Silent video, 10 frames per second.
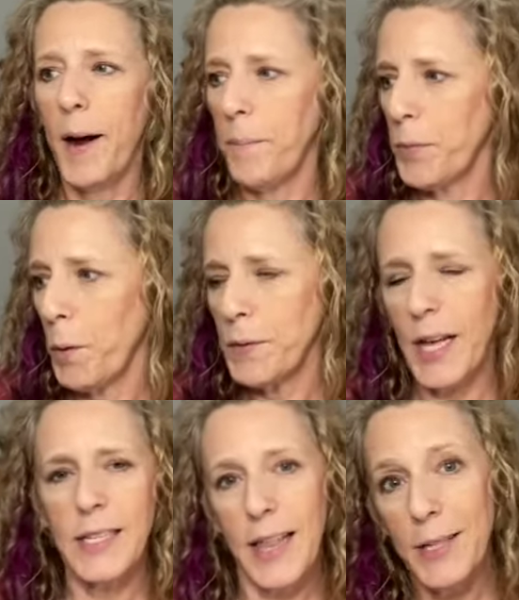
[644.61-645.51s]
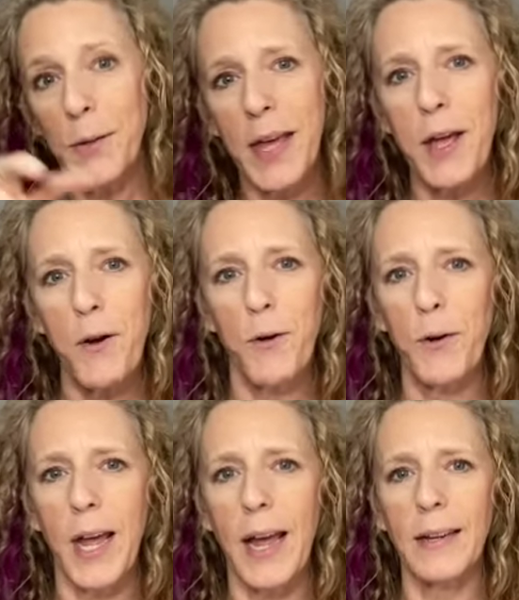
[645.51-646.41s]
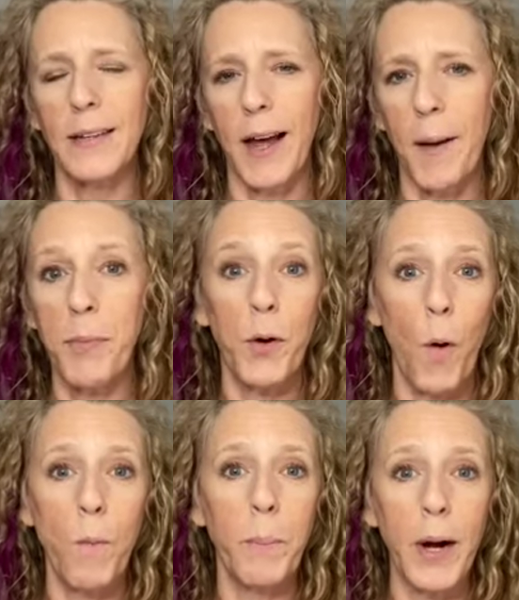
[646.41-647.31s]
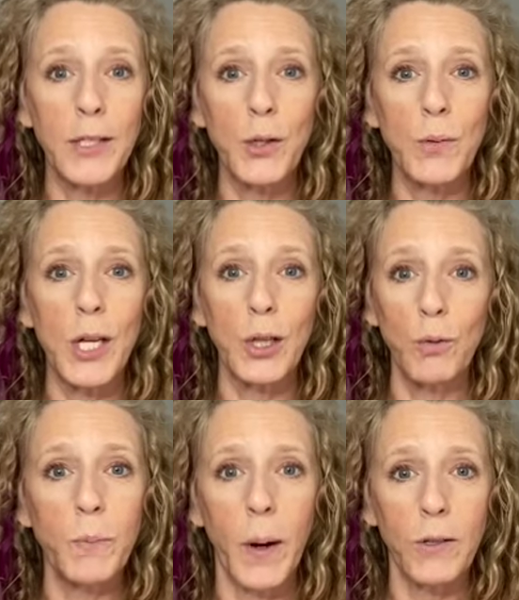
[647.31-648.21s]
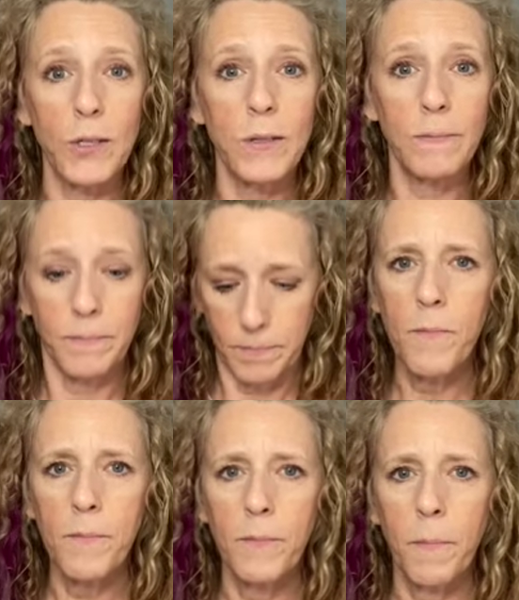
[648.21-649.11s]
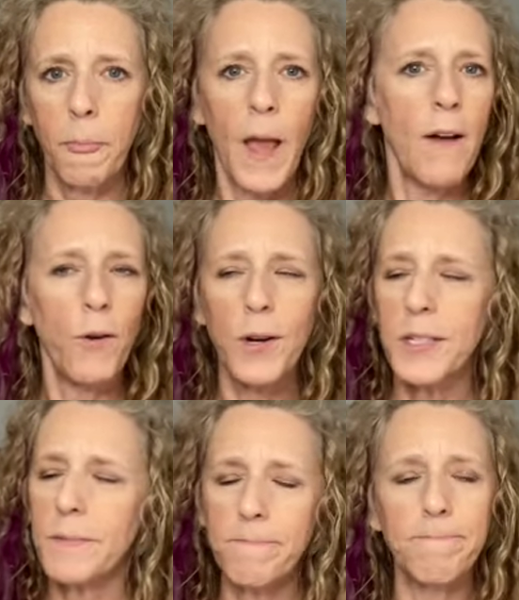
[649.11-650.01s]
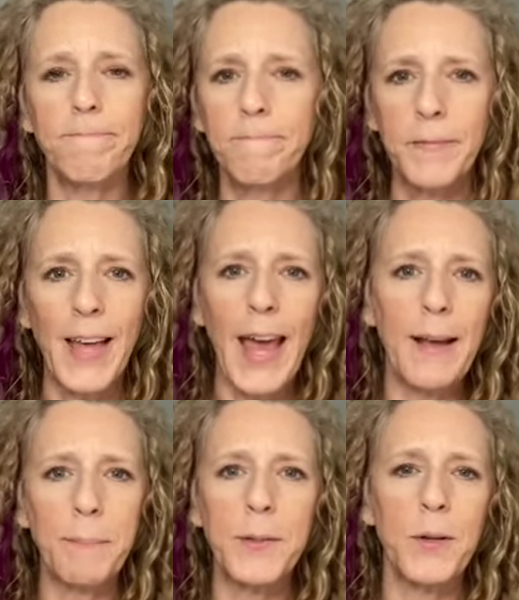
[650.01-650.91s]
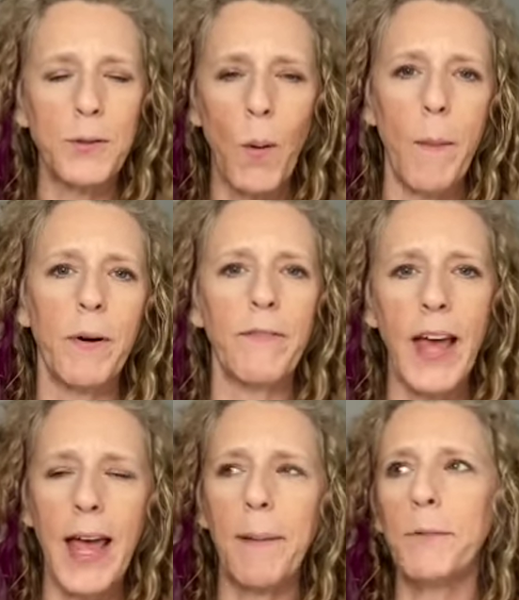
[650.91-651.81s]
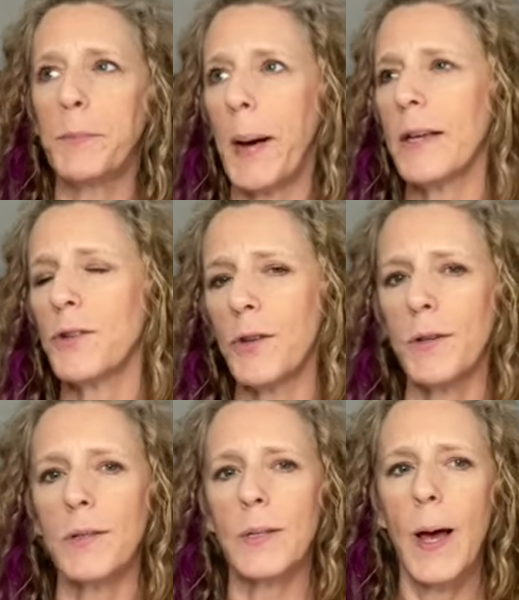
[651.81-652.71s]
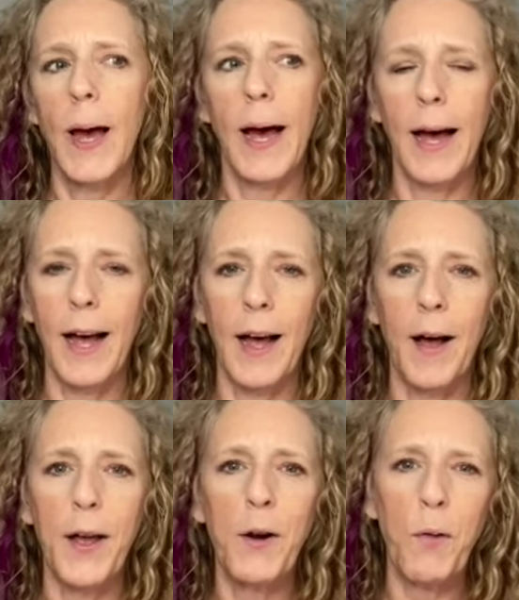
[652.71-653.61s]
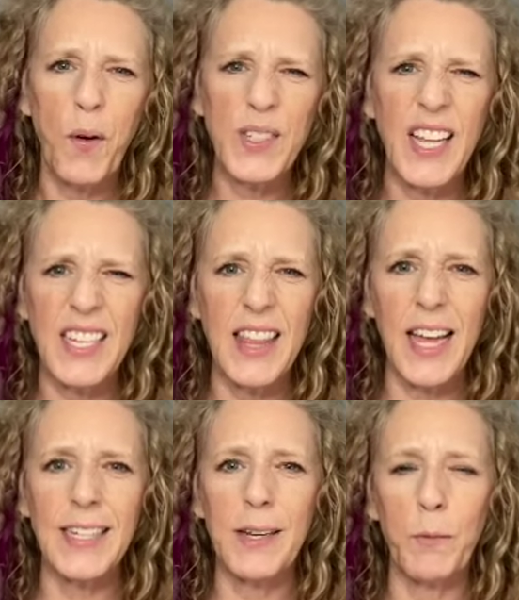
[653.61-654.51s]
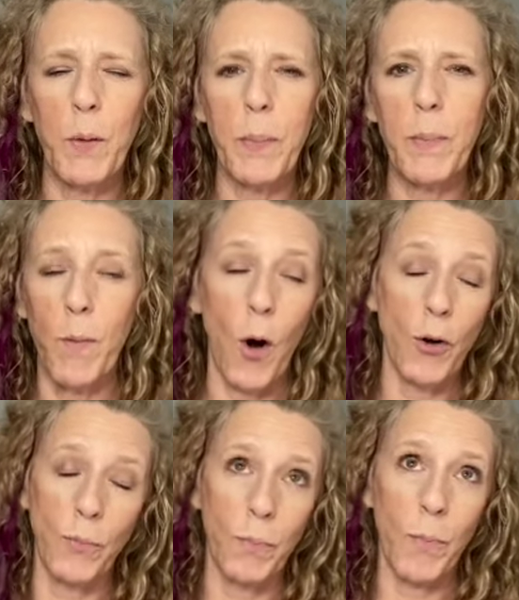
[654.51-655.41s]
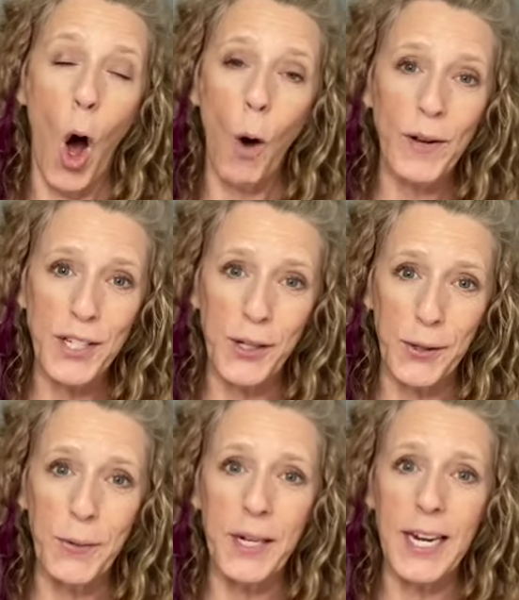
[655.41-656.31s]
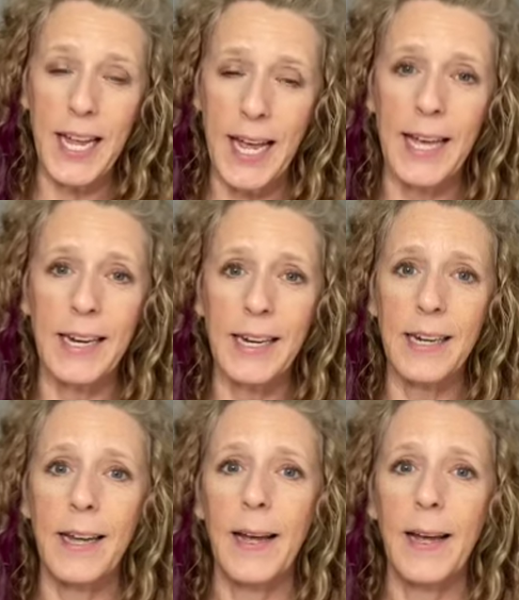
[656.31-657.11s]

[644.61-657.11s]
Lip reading: those kinds of things, so they can create their own bugs using loose parts. Of course, games, those cooperative games, puzzles, those kinds of things that are always included in